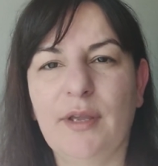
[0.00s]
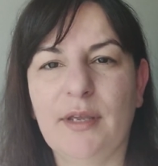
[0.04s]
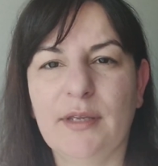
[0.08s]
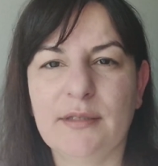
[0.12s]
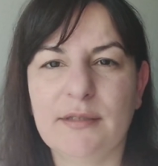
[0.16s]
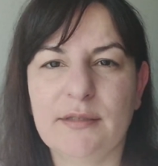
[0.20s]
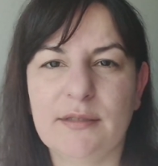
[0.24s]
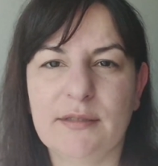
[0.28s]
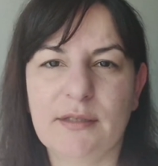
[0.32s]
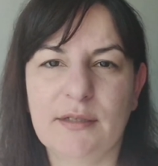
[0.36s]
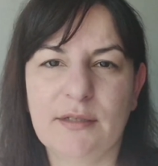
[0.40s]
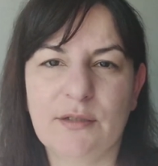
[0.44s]

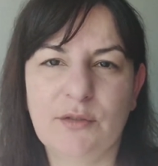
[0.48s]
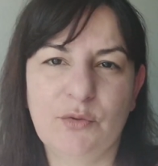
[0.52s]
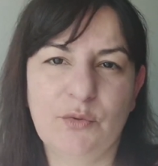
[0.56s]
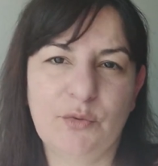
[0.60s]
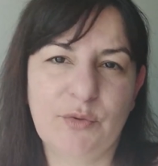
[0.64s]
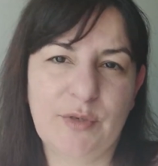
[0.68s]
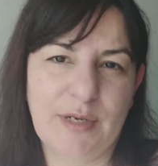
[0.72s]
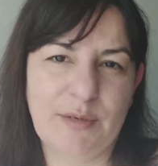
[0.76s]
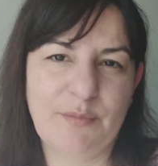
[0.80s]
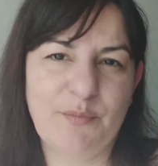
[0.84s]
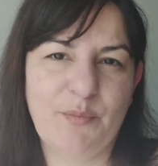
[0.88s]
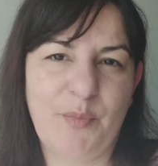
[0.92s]
is that you
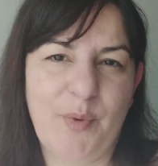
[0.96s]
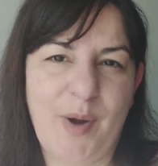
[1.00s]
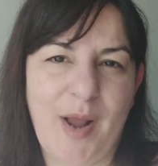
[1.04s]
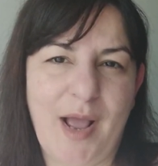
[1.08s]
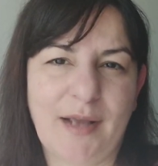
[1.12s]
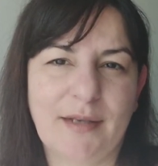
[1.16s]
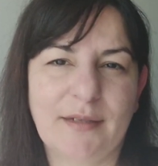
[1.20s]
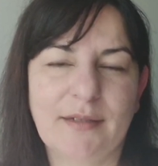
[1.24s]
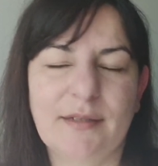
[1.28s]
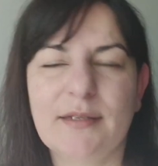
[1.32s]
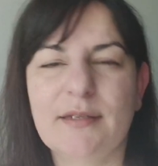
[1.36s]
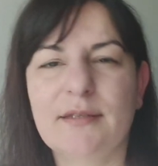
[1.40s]
can
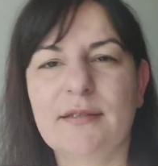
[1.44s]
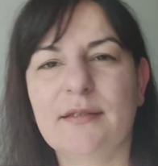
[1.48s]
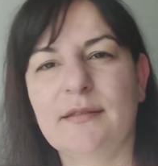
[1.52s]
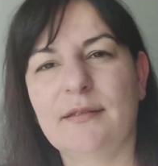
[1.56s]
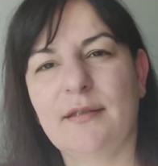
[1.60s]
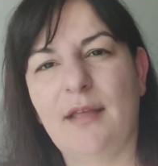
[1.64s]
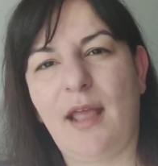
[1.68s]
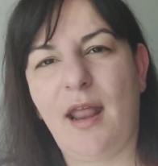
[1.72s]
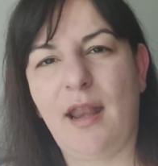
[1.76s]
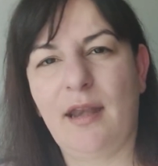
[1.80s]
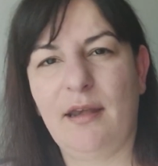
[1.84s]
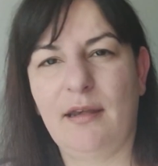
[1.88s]

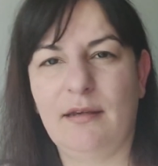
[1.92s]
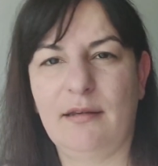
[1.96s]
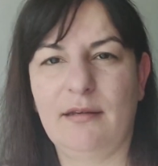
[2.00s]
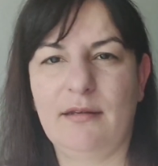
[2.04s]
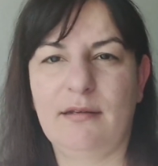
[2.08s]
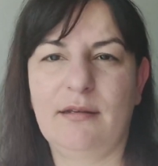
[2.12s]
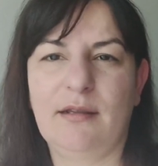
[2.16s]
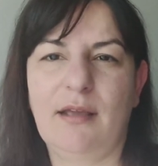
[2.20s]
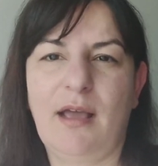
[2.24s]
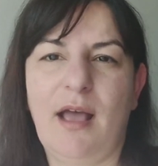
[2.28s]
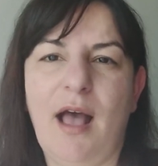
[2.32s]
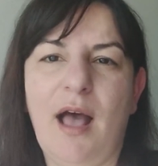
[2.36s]
practice
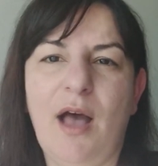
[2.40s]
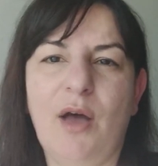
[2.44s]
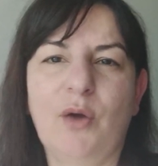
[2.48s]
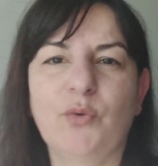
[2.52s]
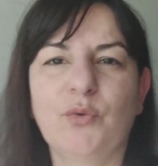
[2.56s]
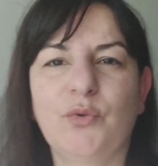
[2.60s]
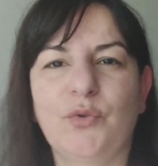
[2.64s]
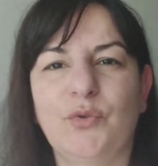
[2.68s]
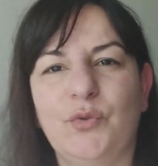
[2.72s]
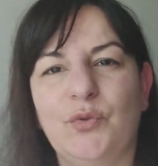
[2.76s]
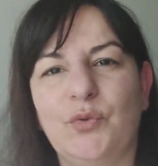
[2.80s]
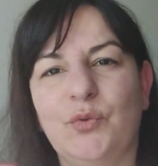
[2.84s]
and how